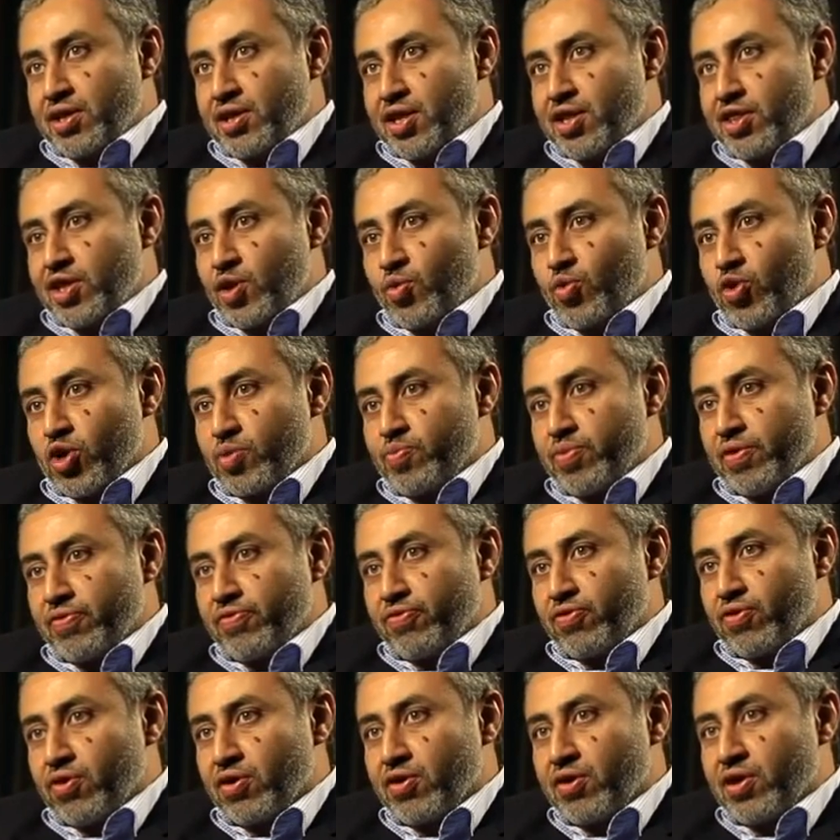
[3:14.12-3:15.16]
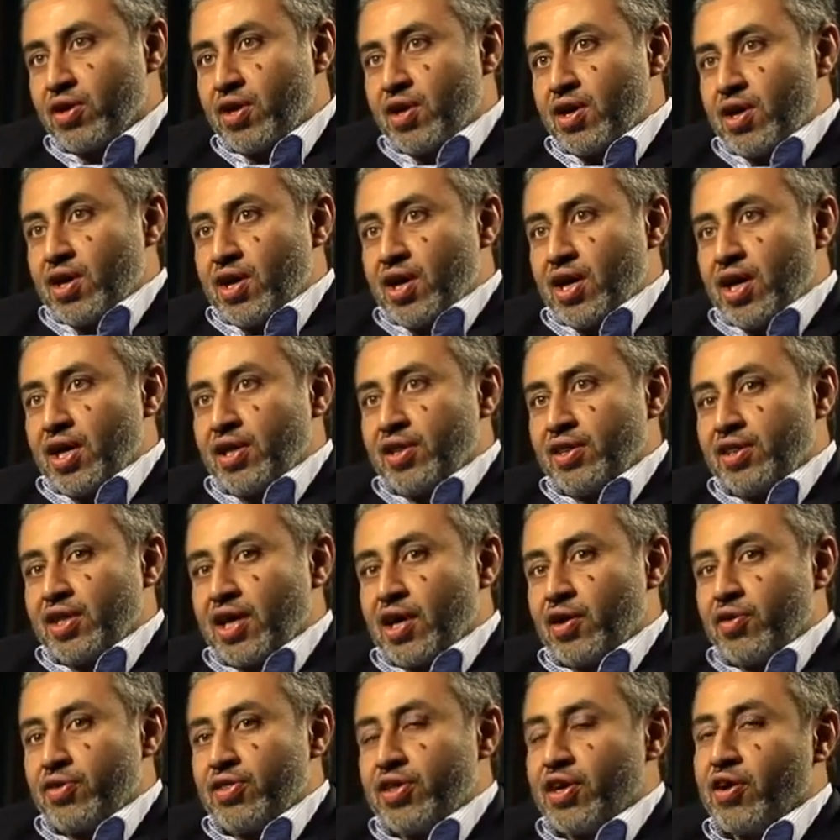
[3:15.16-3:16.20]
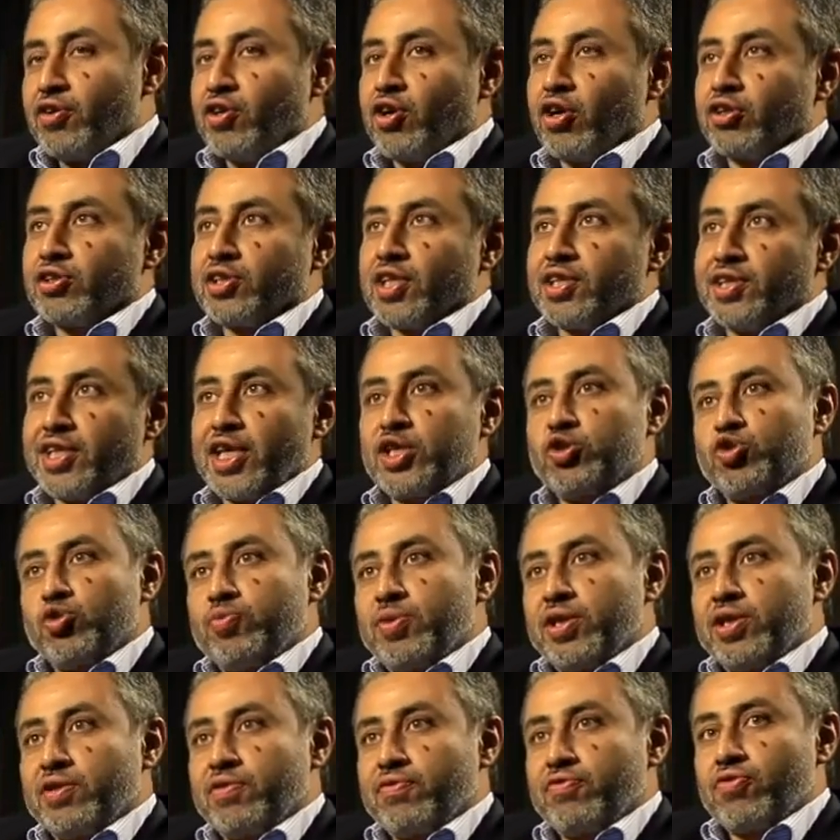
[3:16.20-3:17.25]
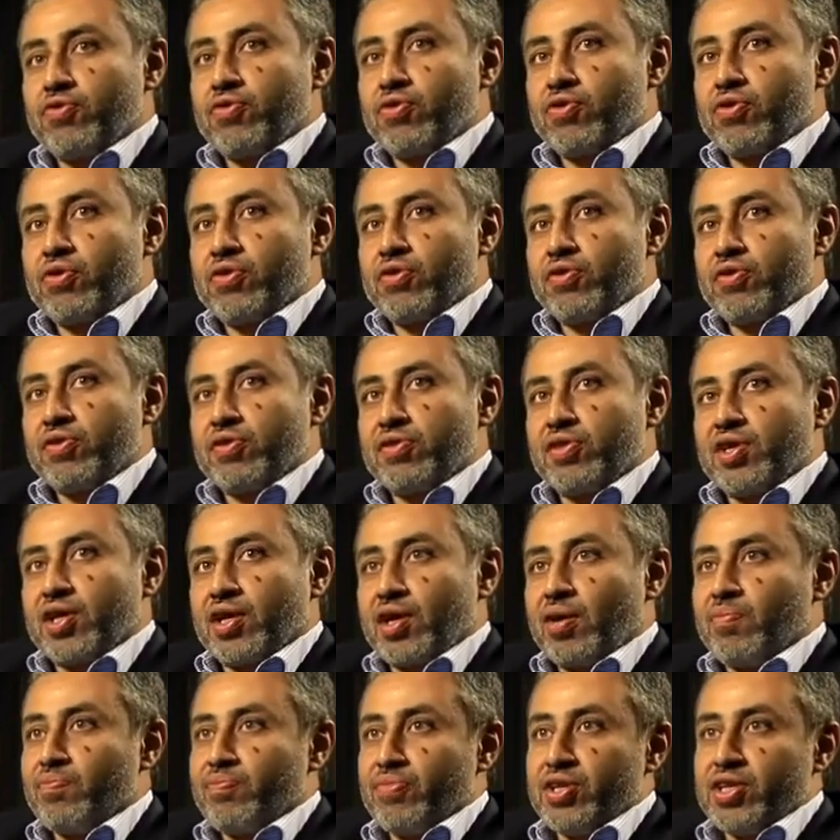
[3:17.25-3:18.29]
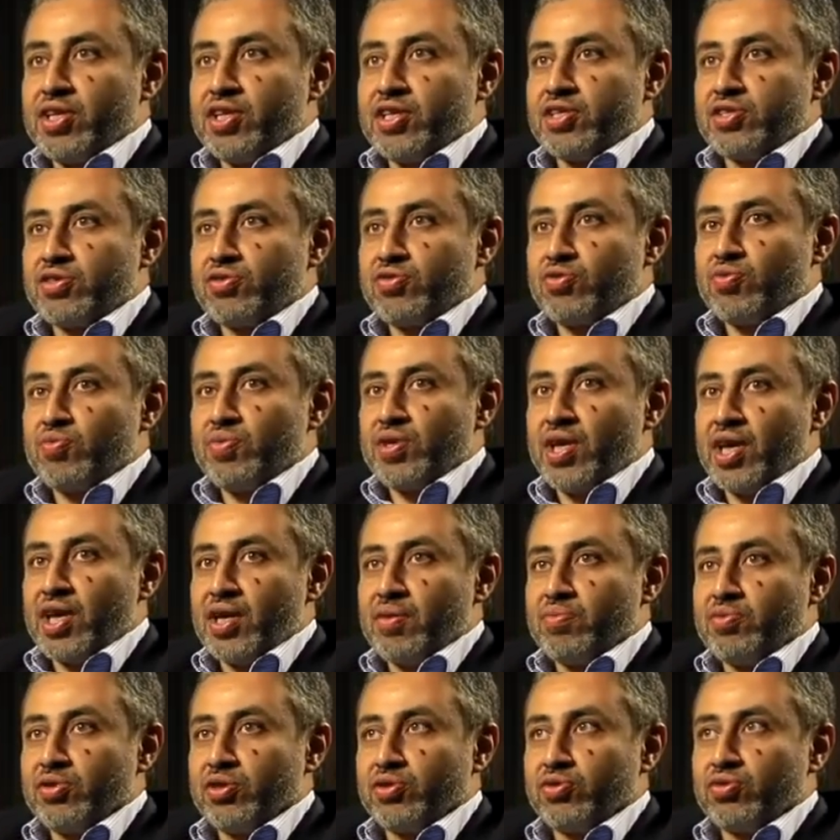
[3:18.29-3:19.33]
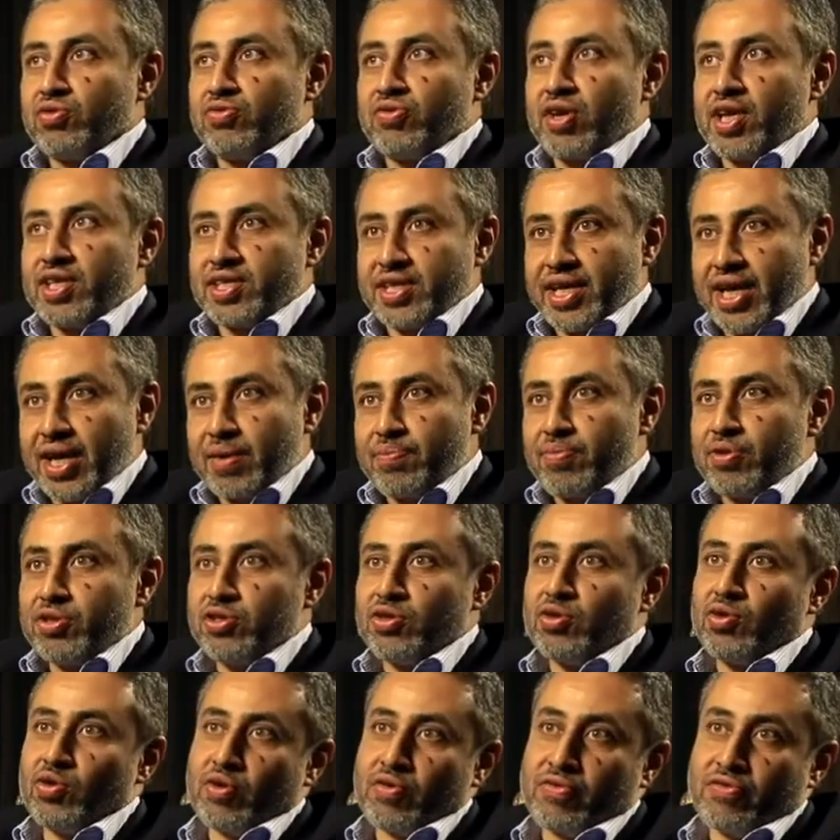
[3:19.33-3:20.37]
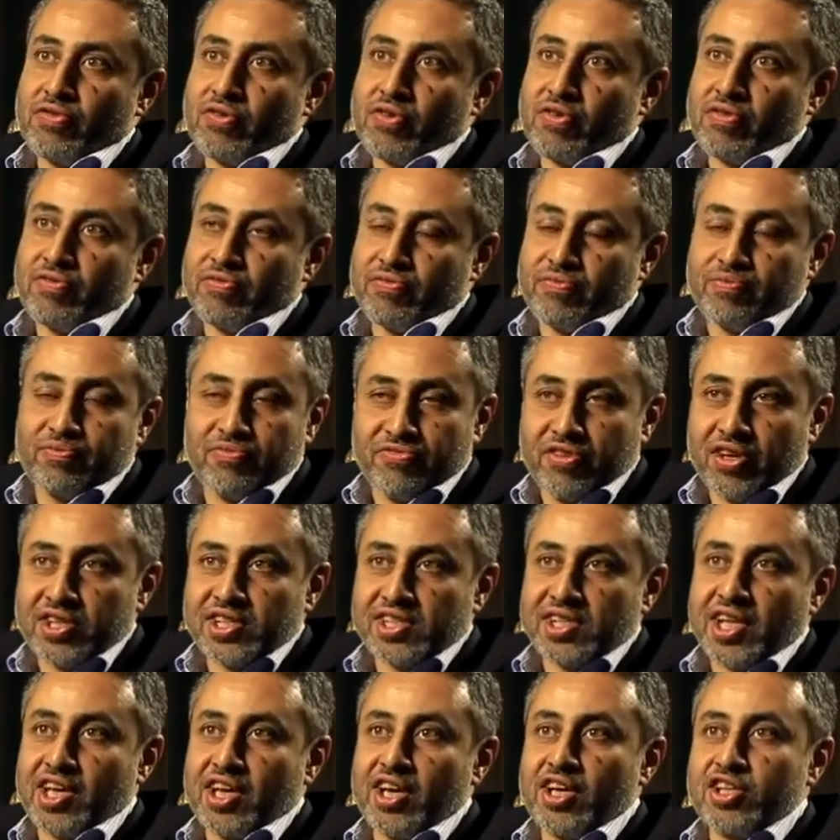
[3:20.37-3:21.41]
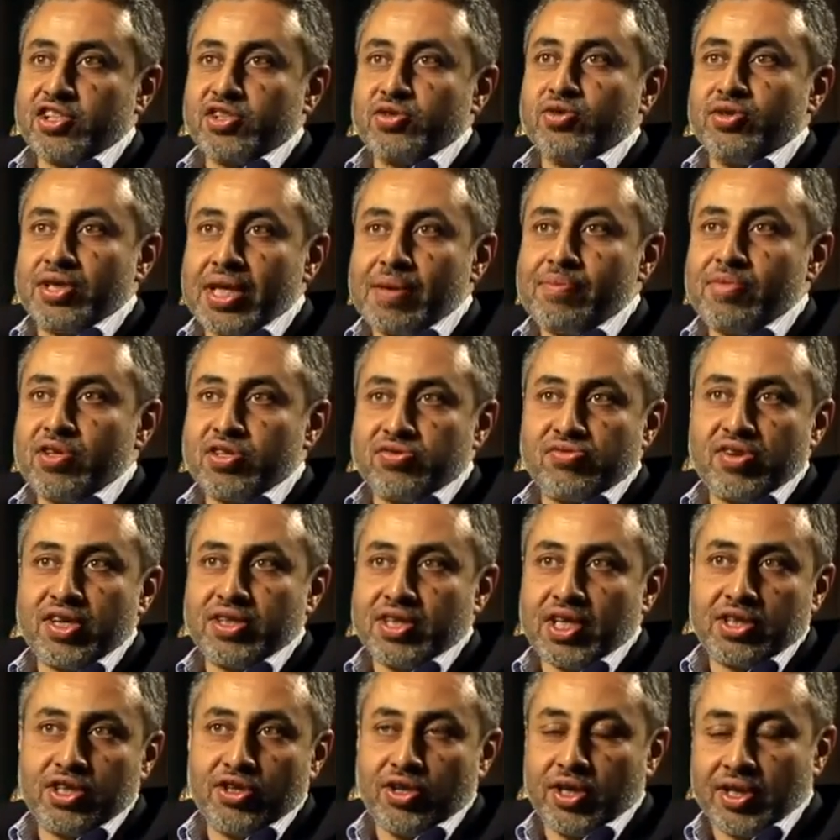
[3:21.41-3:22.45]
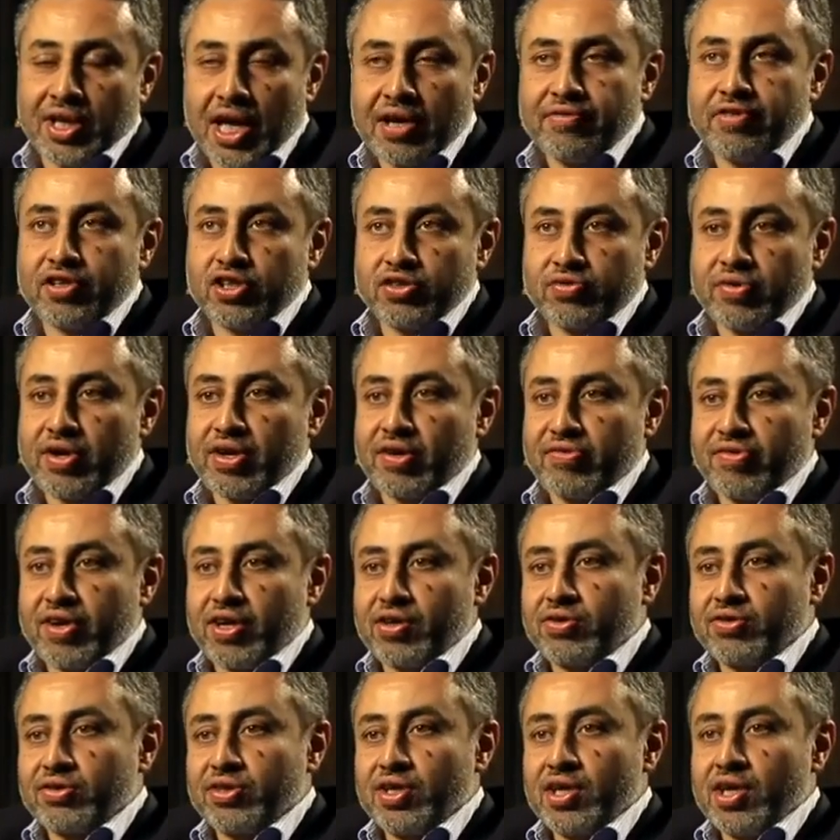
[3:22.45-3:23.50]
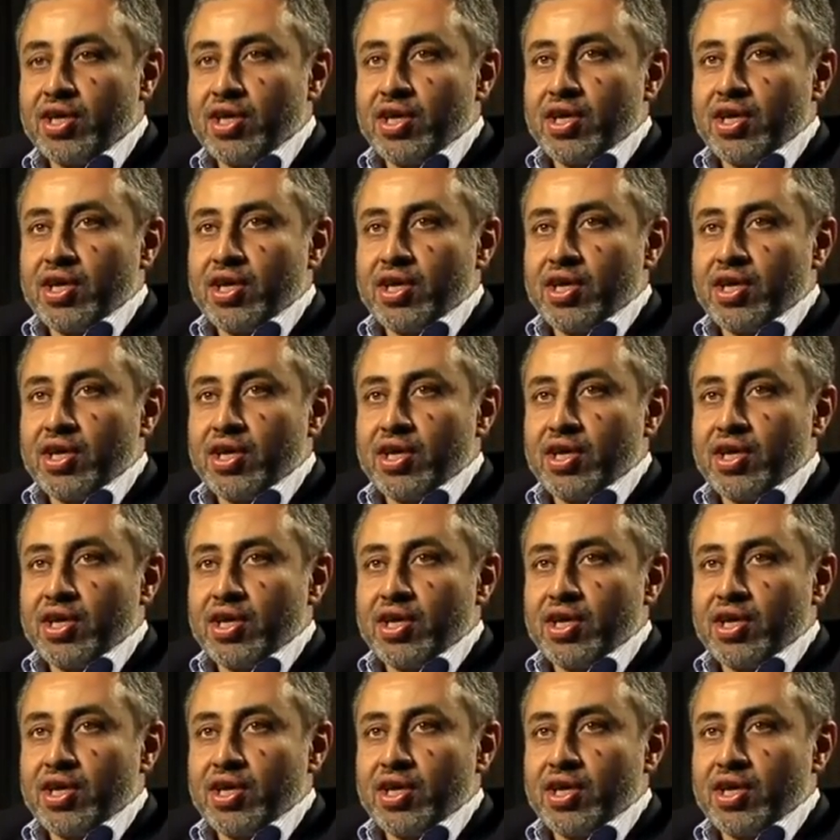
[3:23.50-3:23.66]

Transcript: than they were before, and now they are not a detriment for the companies to be able to raise capital or for funds like us to demonstrate that you can have a track record.